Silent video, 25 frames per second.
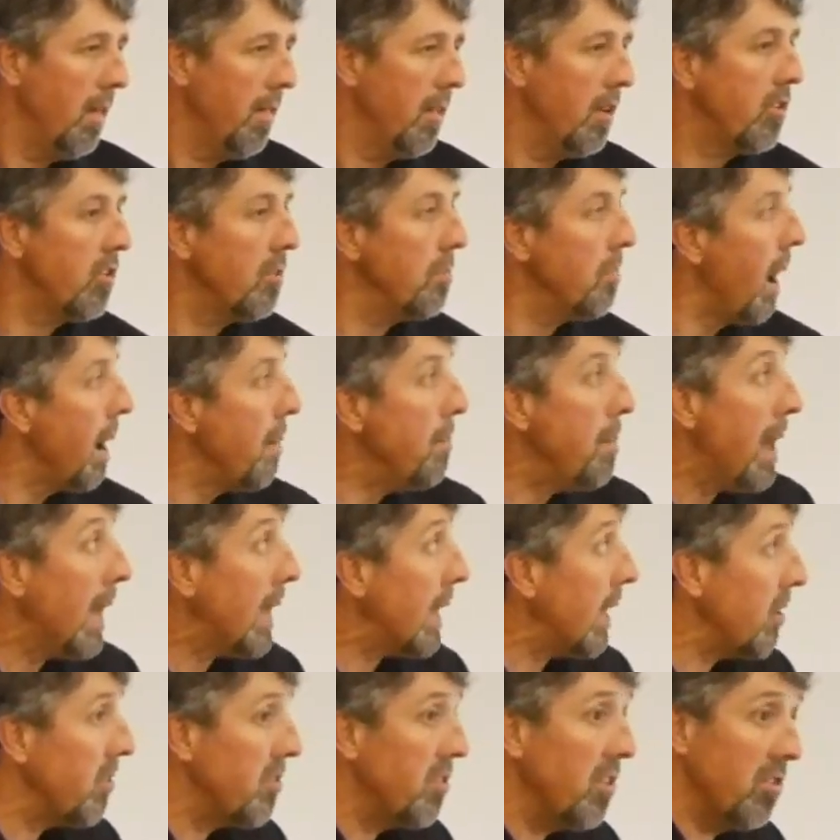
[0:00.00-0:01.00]
This is my
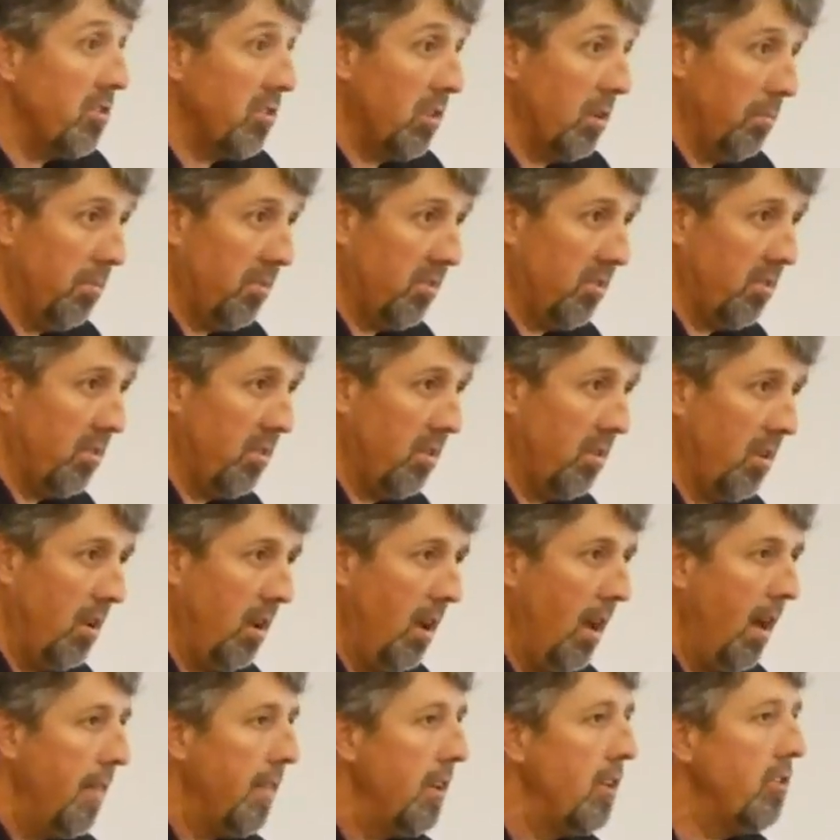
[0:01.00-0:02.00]
banking systems.
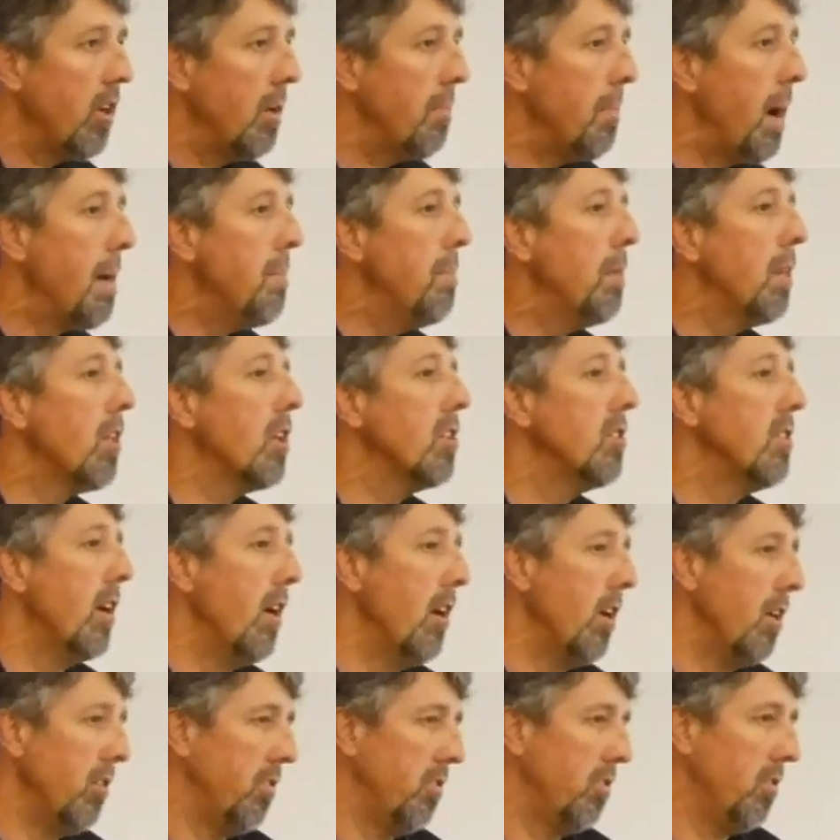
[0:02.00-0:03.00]
These are my
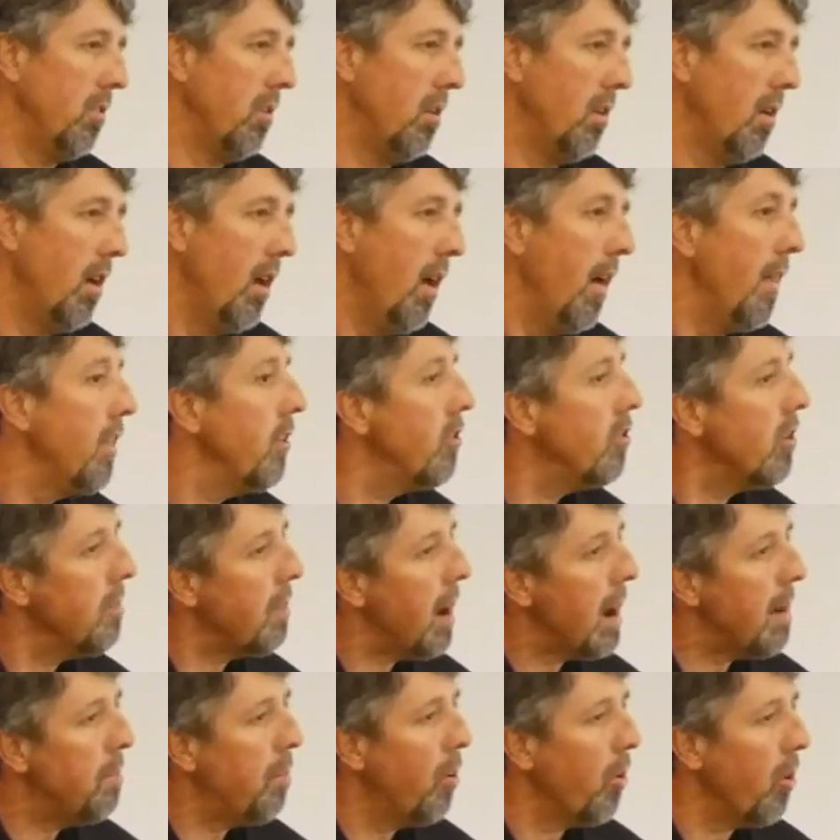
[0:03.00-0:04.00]
militaries. These are
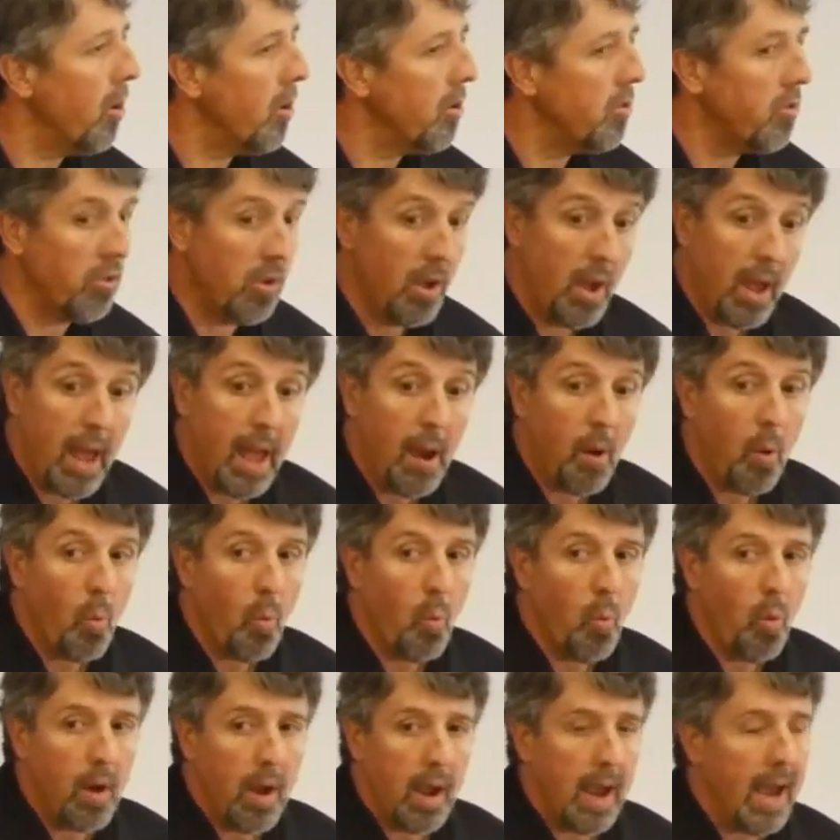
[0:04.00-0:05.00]
my ports.
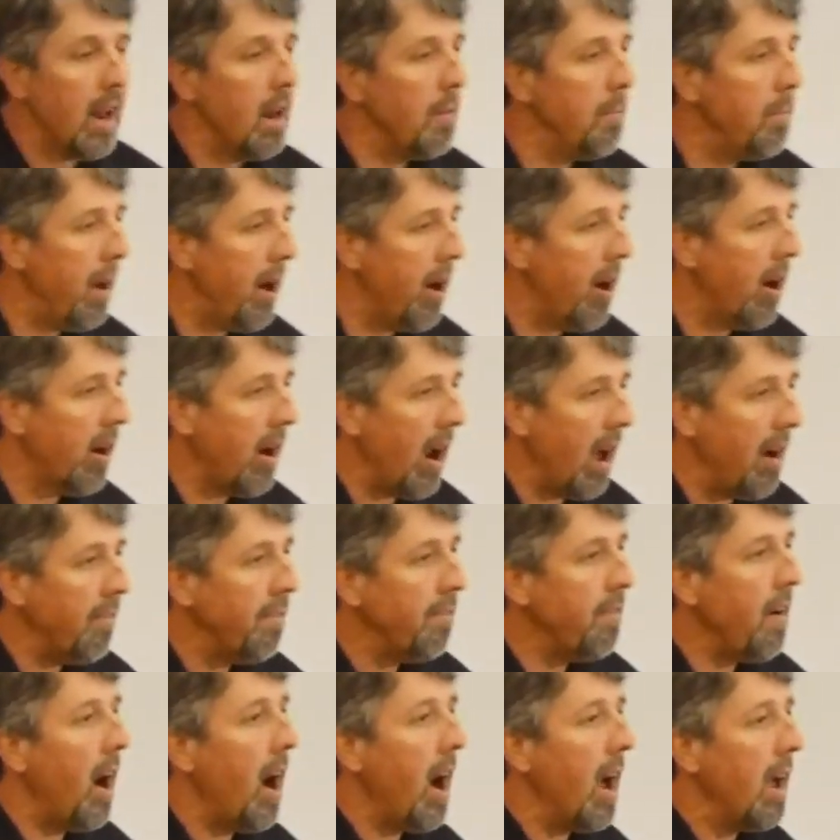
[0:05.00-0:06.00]
And in paragraph
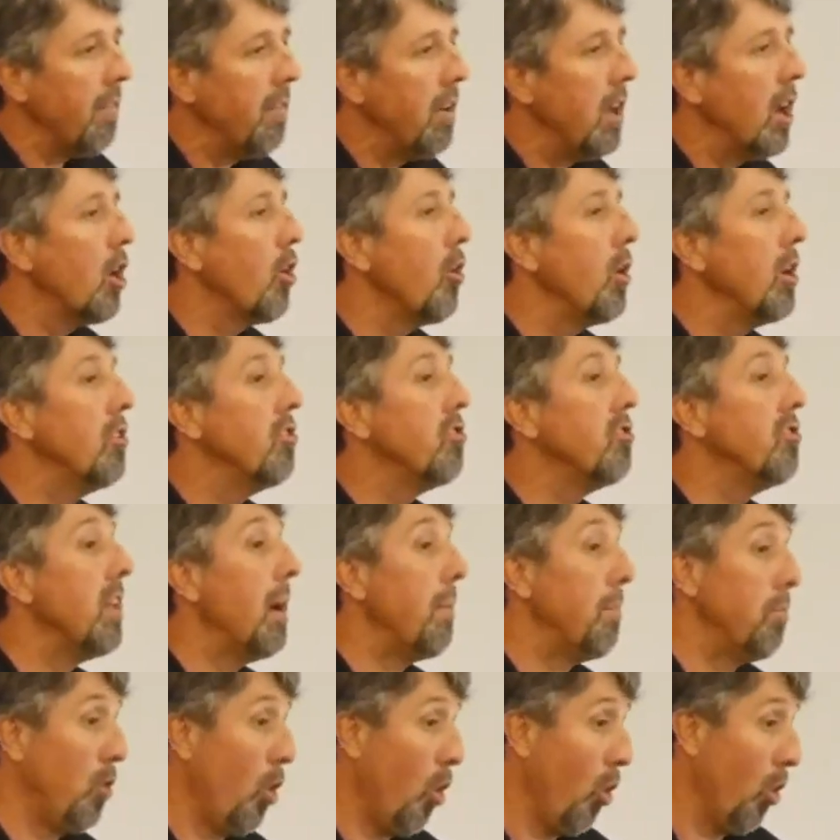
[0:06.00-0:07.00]
five, he agreed to
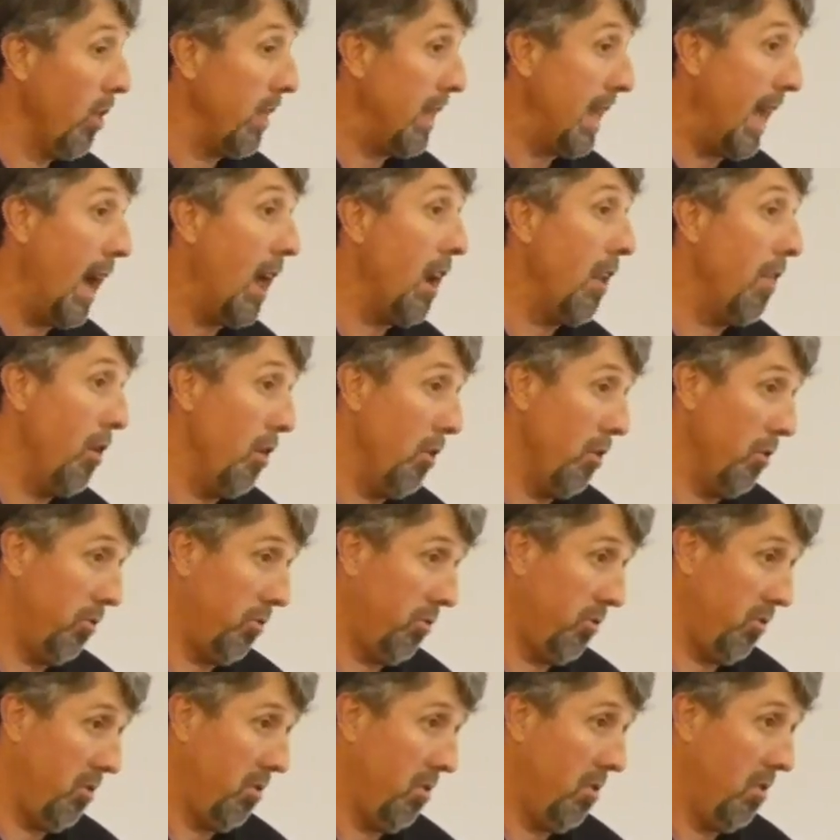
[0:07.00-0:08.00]
step totally out of
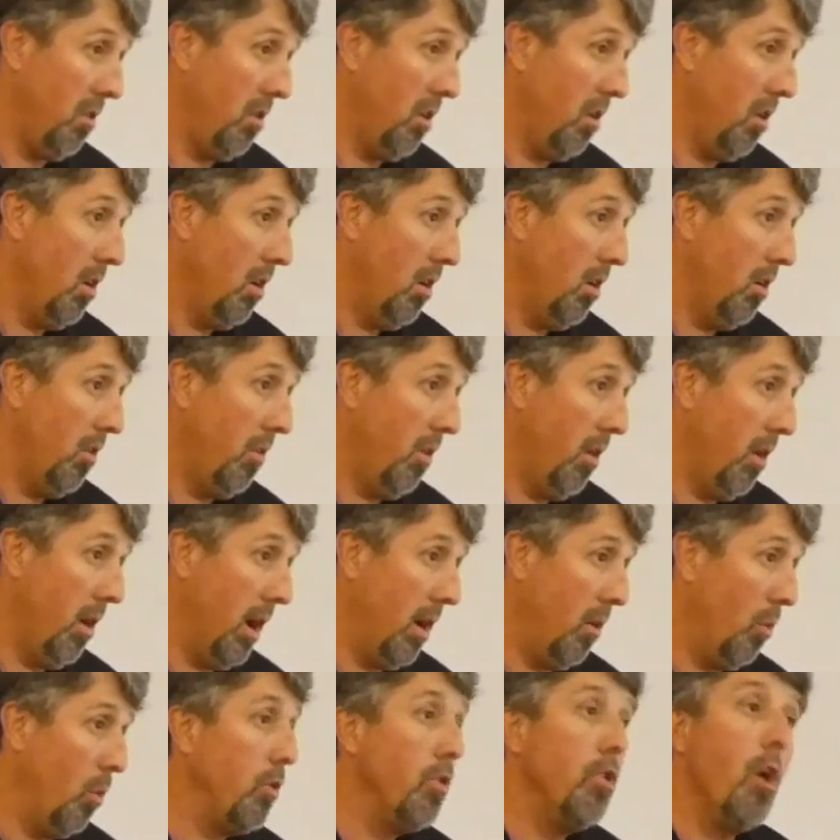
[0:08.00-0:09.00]
those,
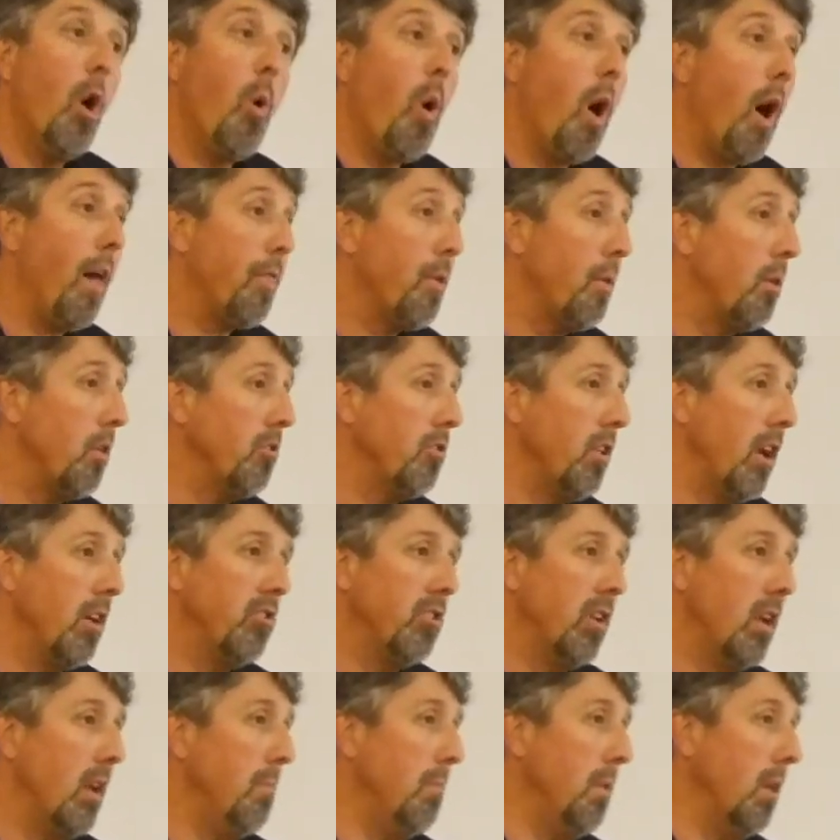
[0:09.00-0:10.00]
right, with no
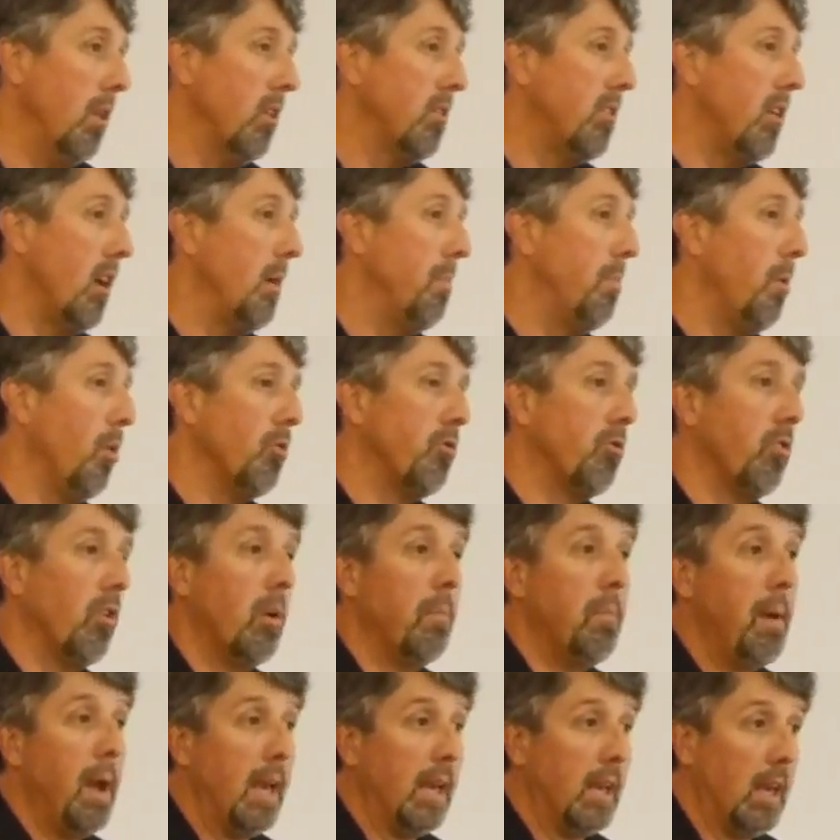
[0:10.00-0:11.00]
authorization in military, postal,
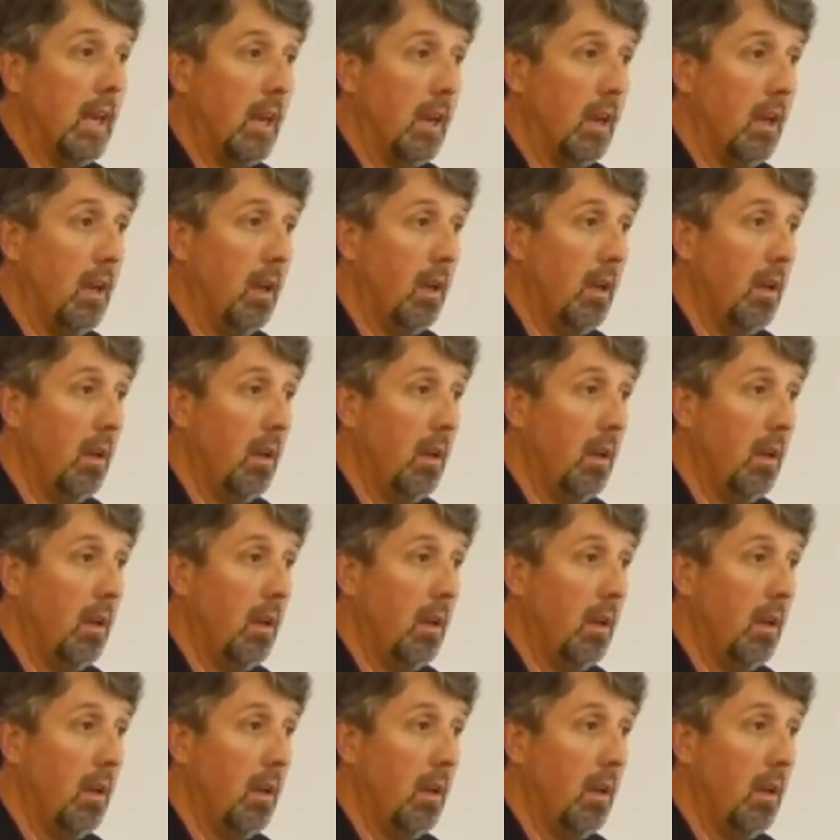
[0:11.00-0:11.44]
or banking